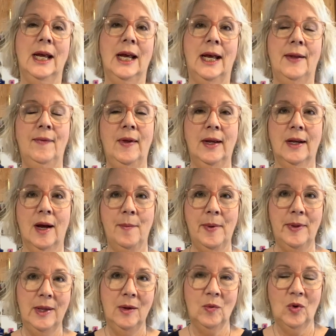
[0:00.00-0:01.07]
and they come
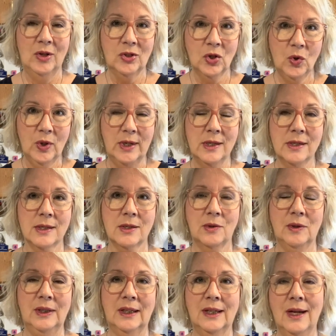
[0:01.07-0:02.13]
and they want toys. So
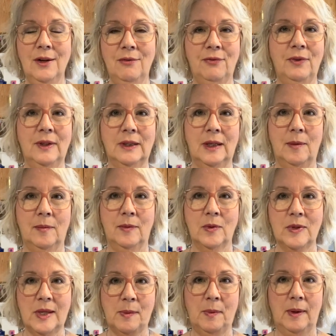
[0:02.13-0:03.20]
it kind of filled up,
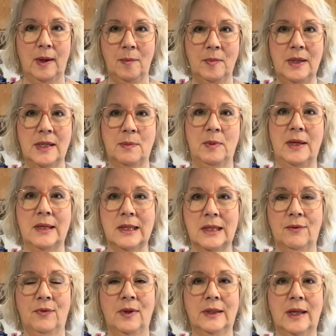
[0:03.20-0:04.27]
those empty spaces
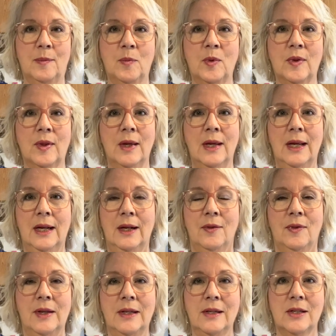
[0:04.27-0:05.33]
filled up with
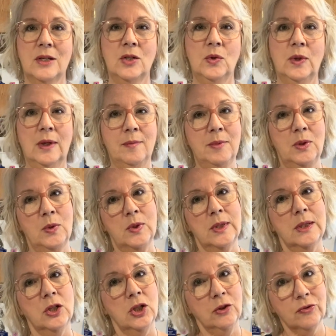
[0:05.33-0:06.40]
things to amuse
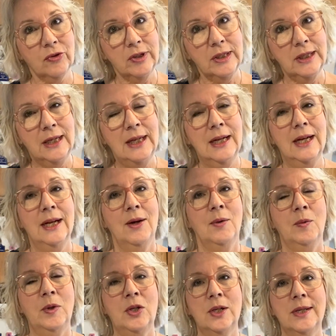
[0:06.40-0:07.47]
children,
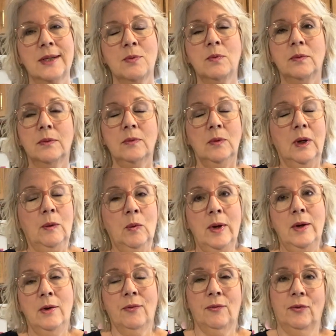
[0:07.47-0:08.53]
which is
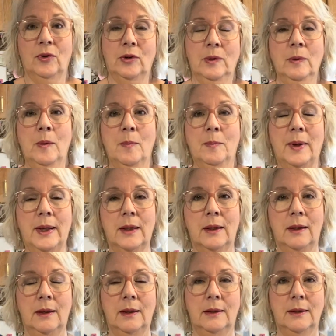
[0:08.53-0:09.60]
wonderful, but
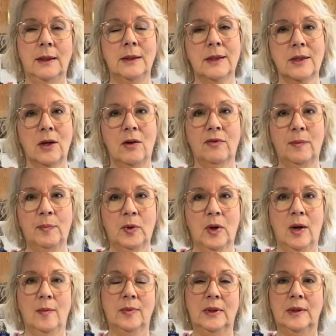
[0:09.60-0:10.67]
it didn't solve a
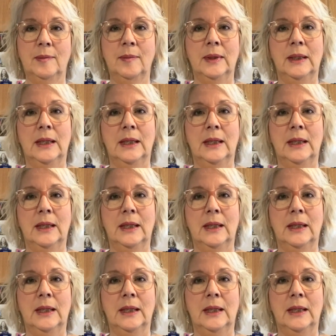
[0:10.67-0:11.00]
problem.